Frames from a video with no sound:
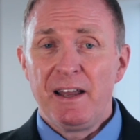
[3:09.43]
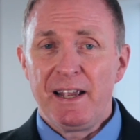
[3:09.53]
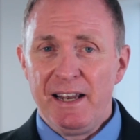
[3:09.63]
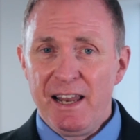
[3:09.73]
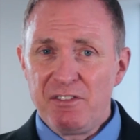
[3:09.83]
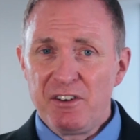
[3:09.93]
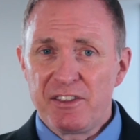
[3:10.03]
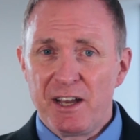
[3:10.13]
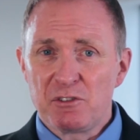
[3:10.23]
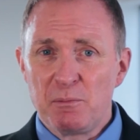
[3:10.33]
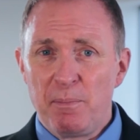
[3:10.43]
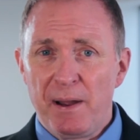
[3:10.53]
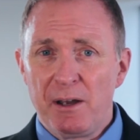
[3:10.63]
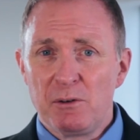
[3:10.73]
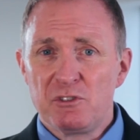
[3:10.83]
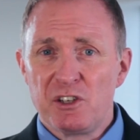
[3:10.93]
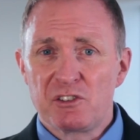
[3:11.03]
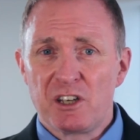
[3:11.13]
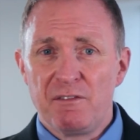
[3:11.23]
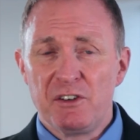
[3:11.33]
£11,000 is
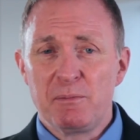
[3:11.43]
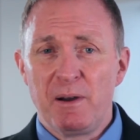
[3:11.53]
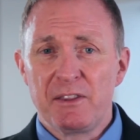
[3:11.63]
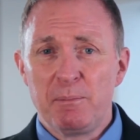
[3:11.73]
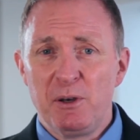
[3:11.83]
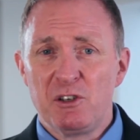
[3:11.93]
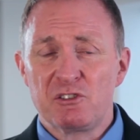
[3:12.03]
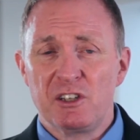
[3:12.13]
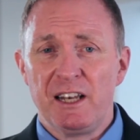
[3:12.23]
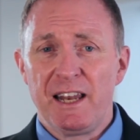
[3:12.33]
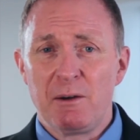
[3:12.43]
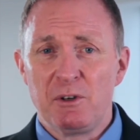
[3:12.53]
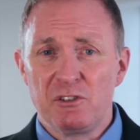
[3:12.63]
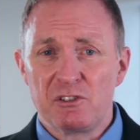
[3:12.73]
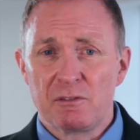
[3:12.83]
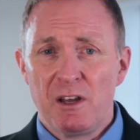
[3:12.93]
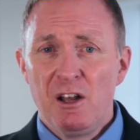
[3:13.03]
covered by the personal allowance.